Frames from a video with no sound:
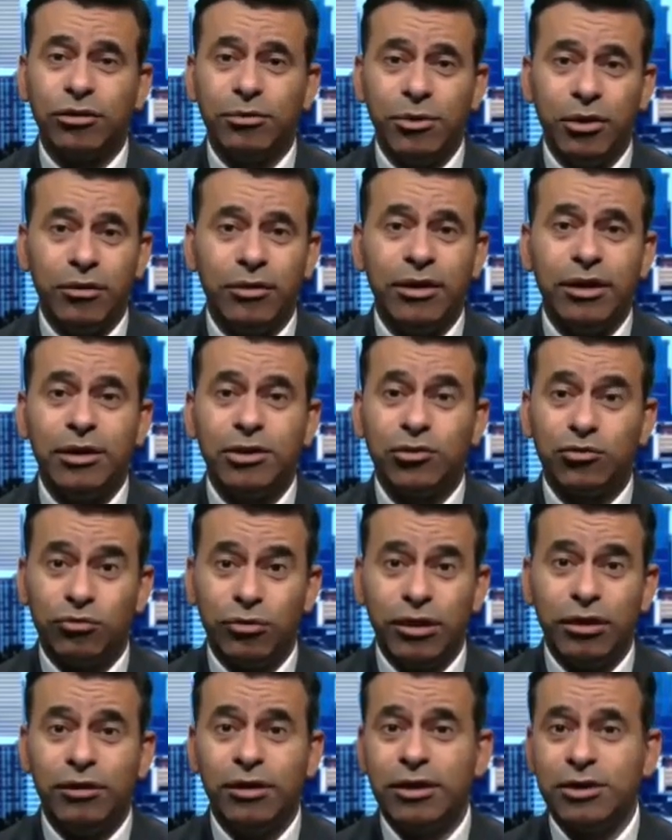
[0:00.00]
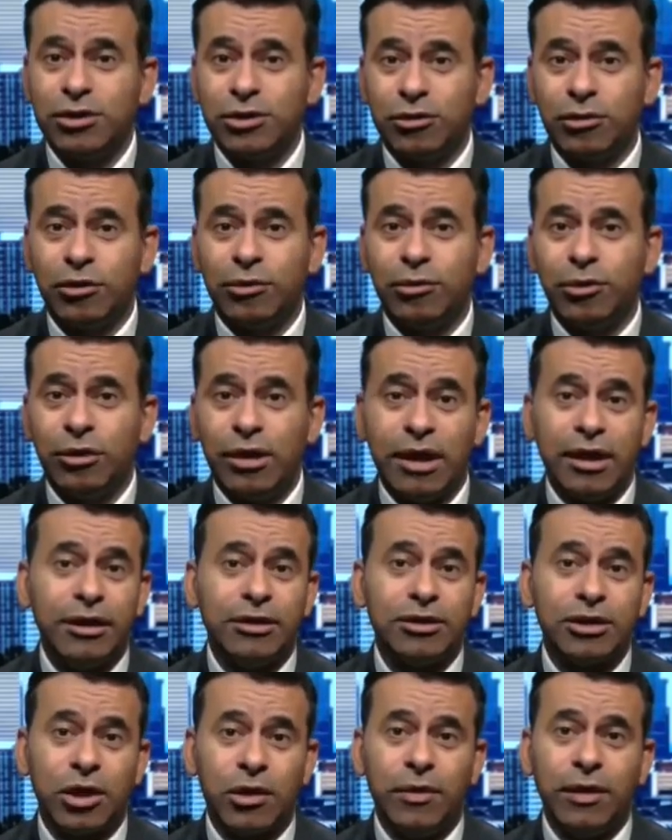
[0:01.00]
Natural immunity is real, it's
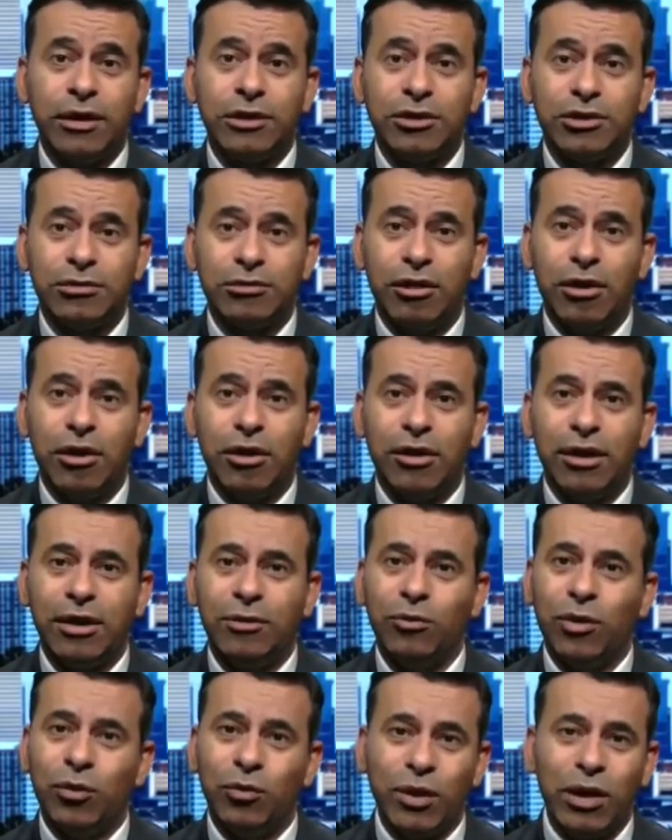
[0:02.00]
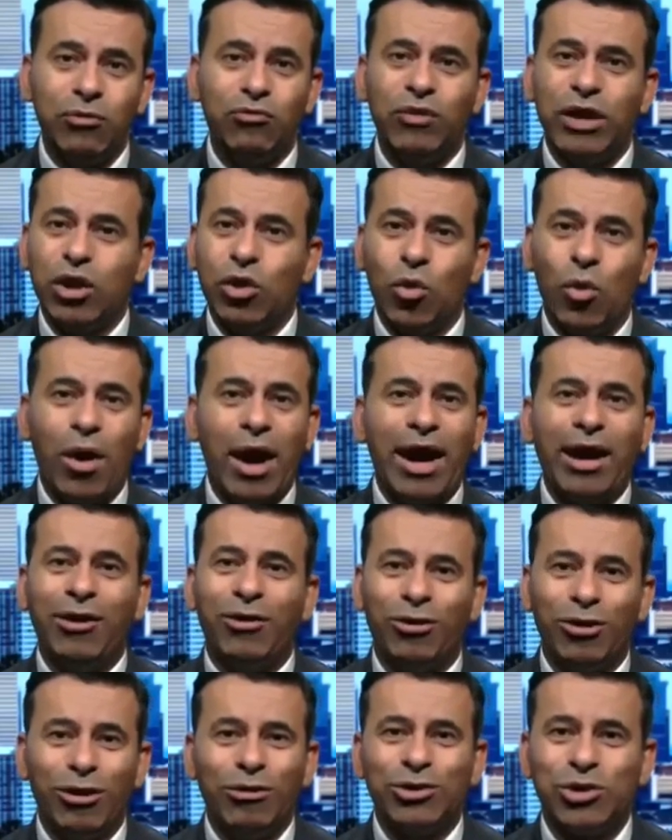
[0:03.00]
durable, and it's going strong. And when we
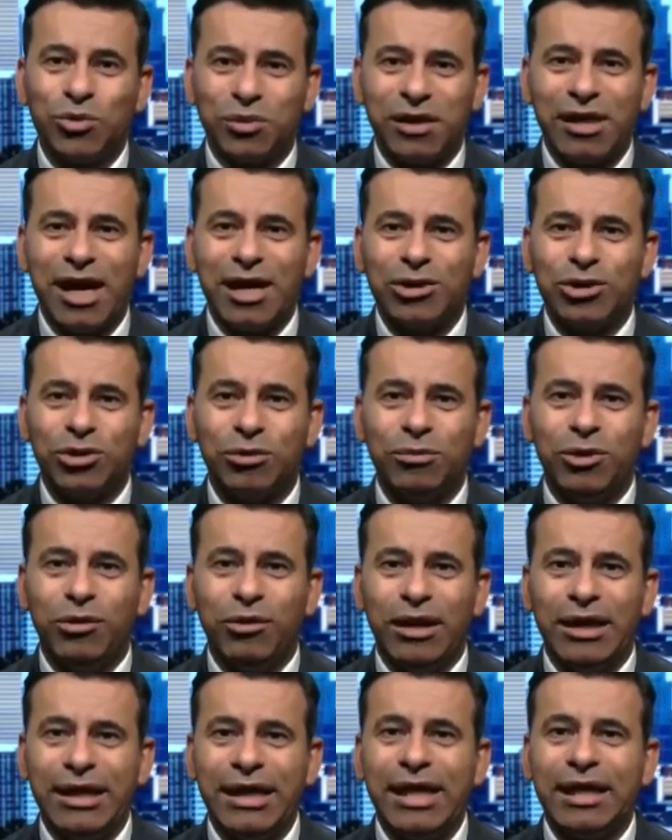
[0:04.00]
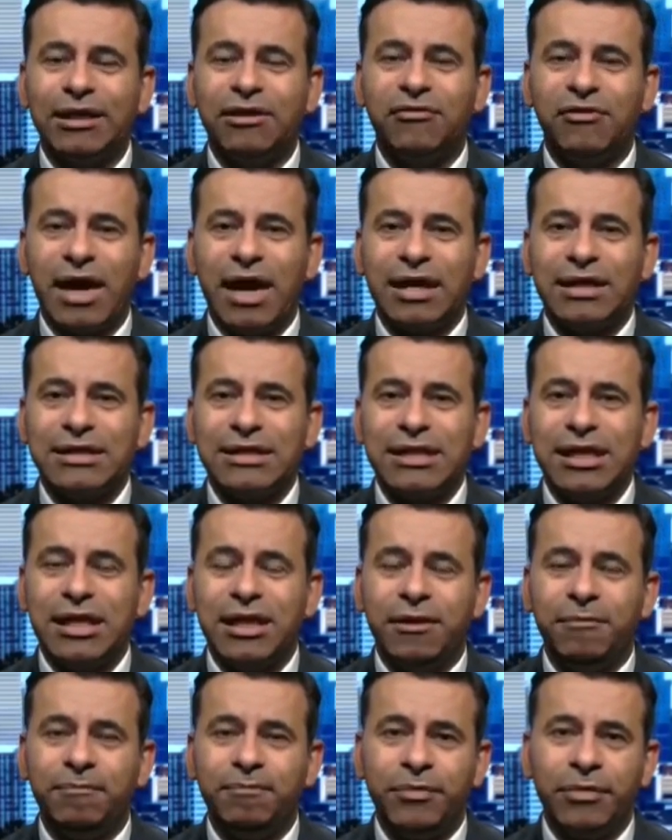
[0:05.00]
require those with natural immunity to get the
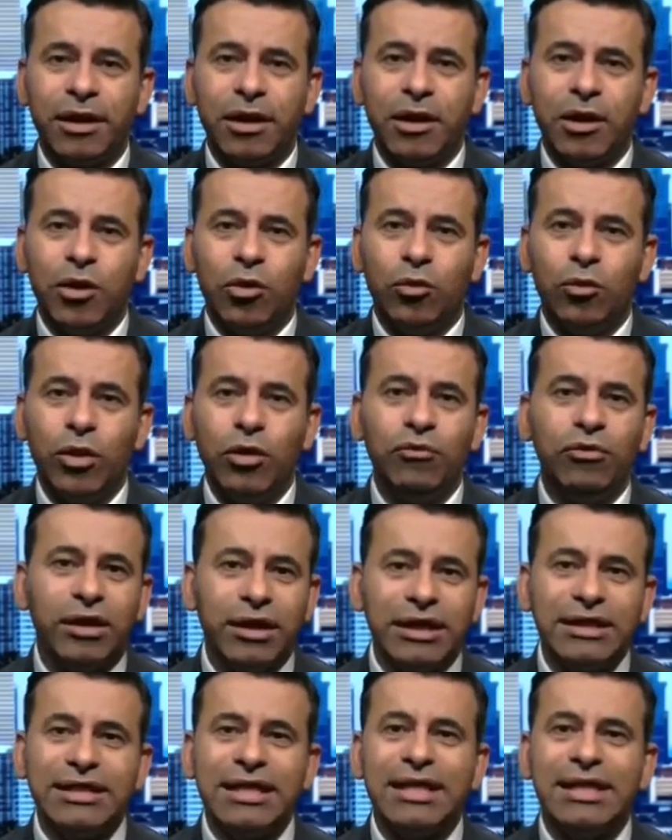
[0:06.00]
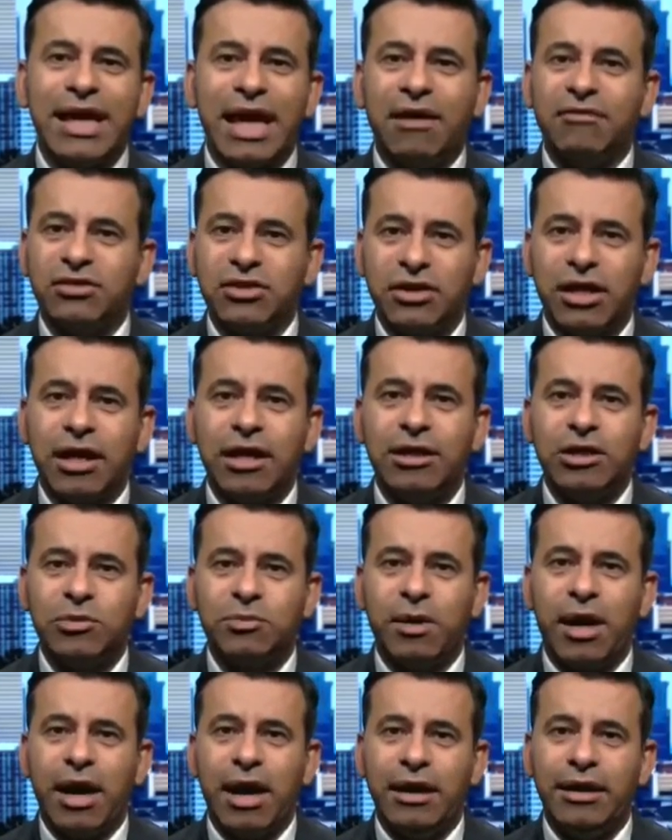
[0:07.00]
vaccine, we really didn't
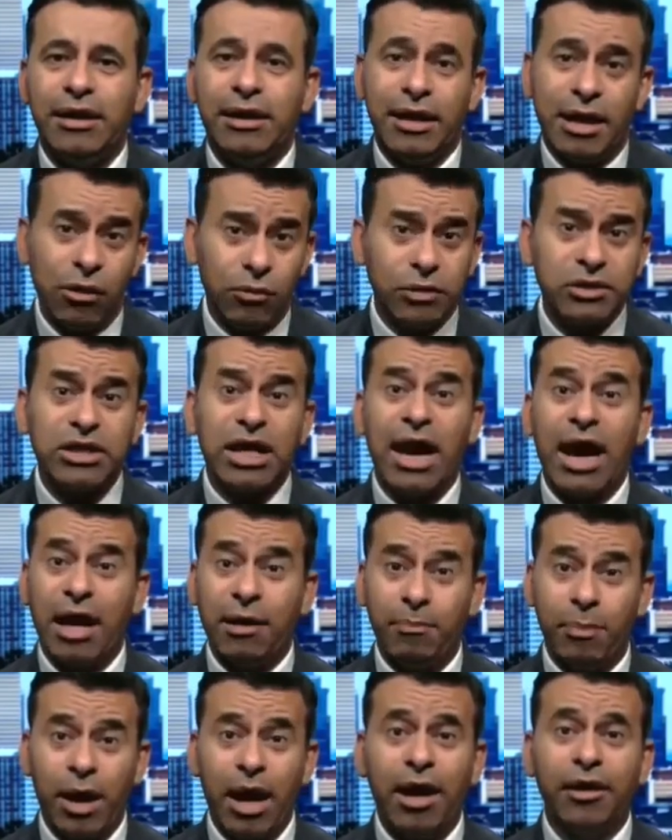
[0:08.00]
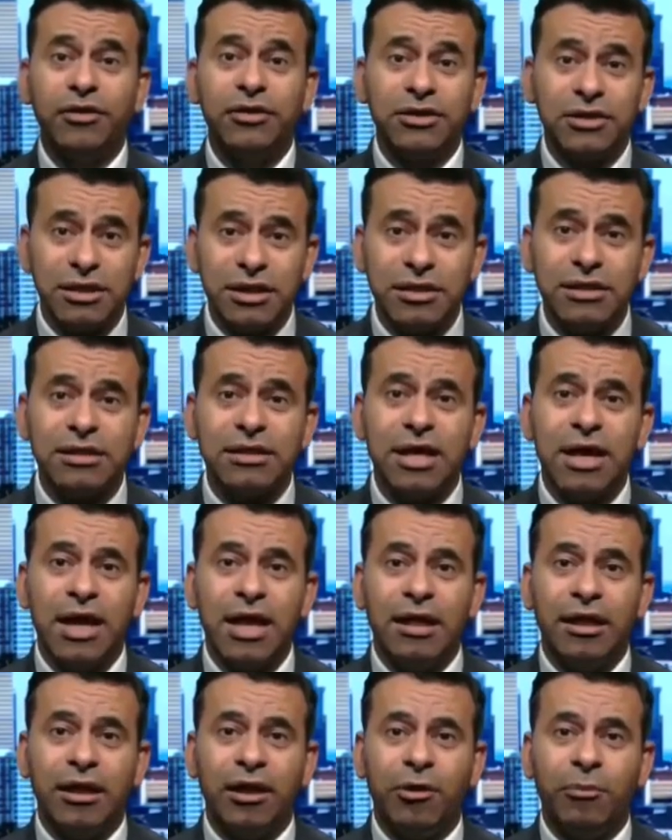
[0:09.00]
have science behind it. It was a
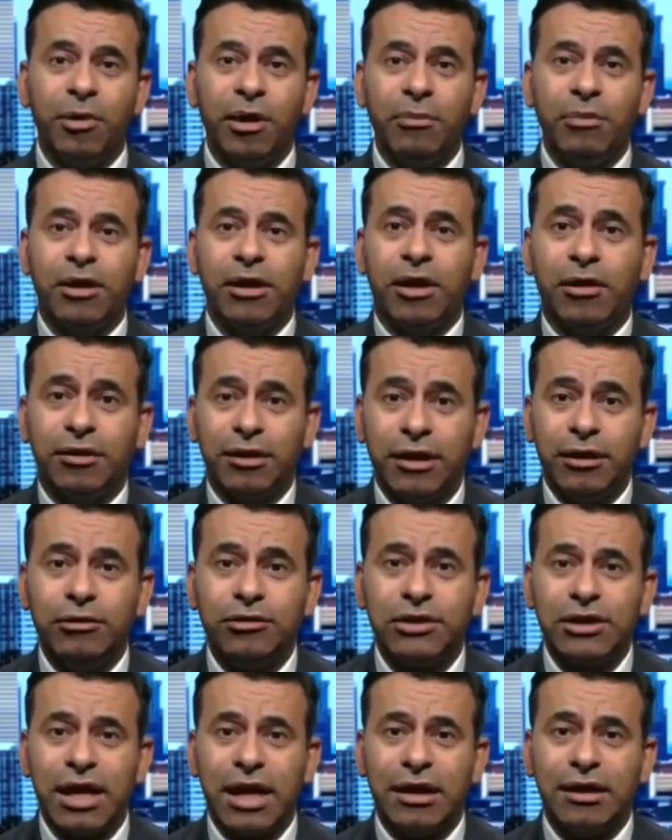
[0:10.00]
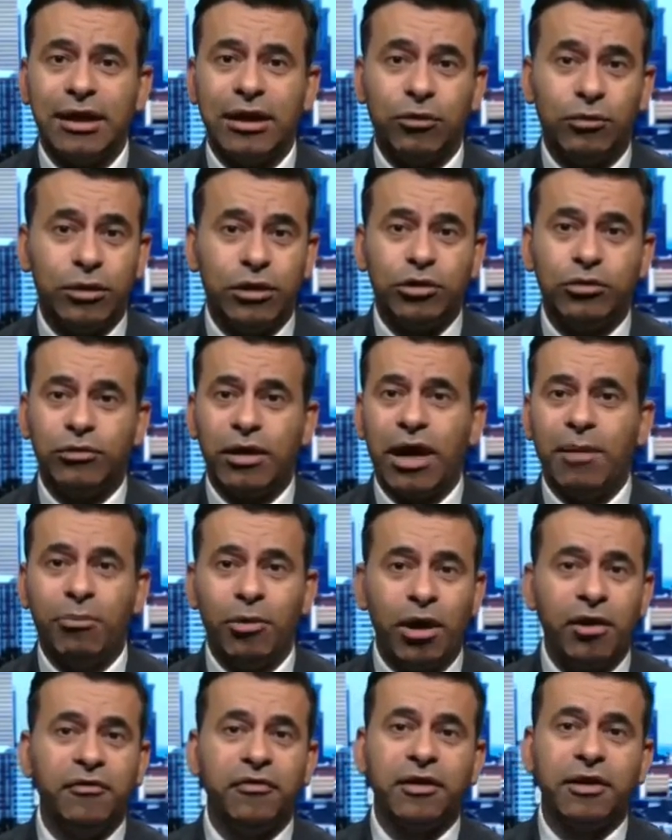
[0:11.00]
hypothesis that our public health leaders had that it
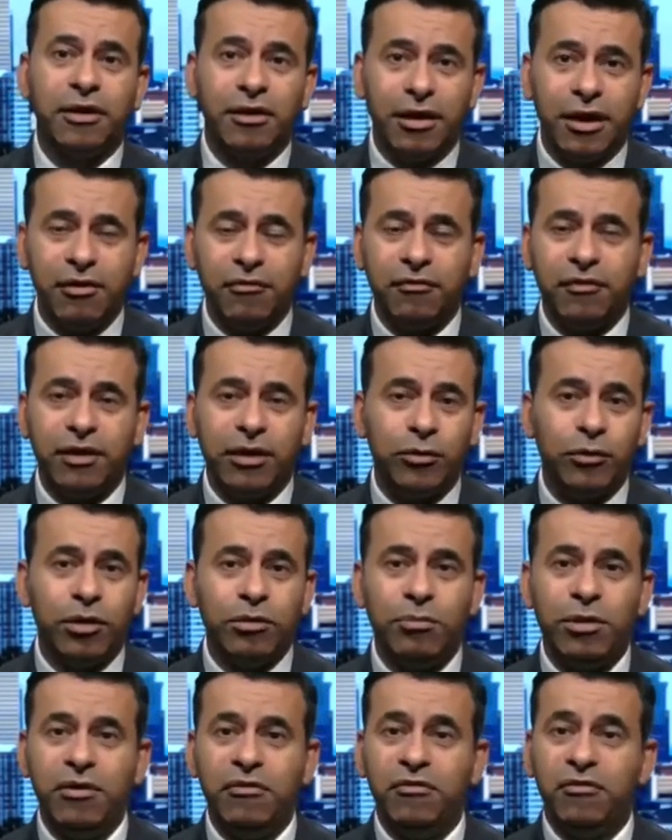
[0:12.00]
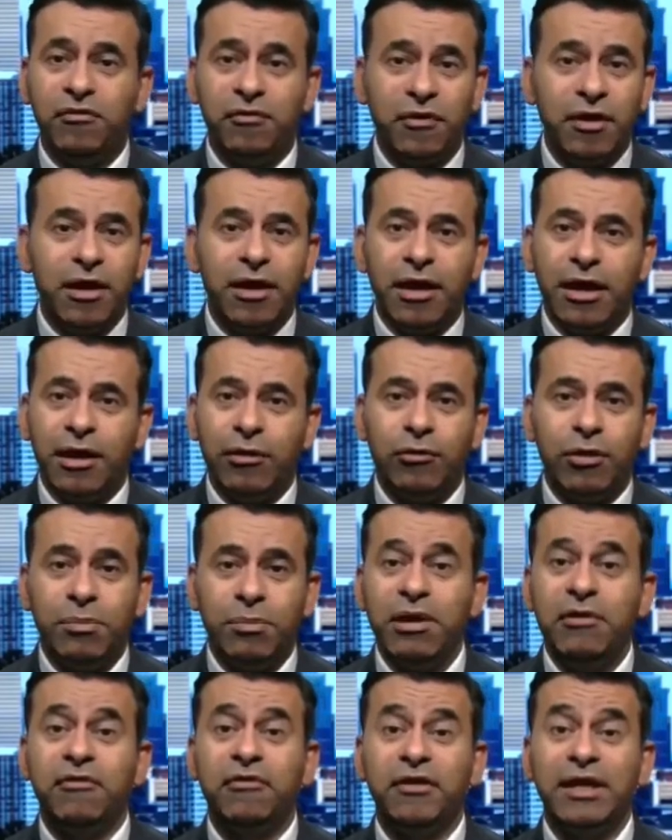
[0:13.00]
would drop off a cliff and it would be,
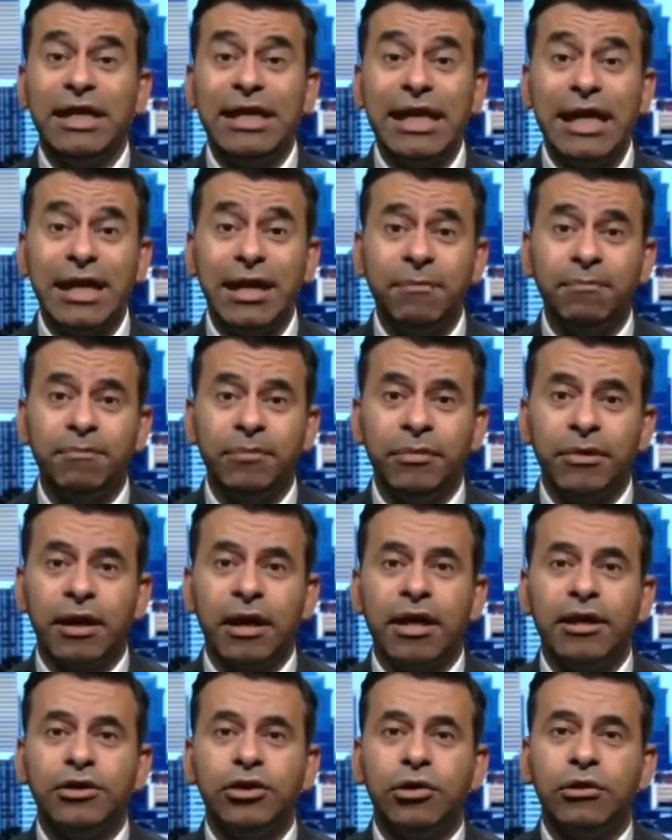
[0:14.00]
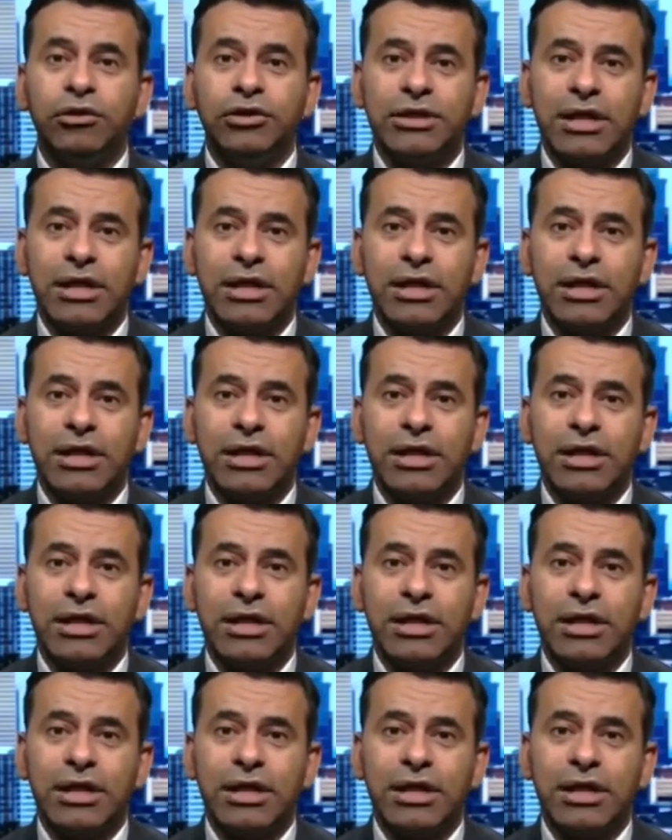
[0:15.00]
it would be fleeting.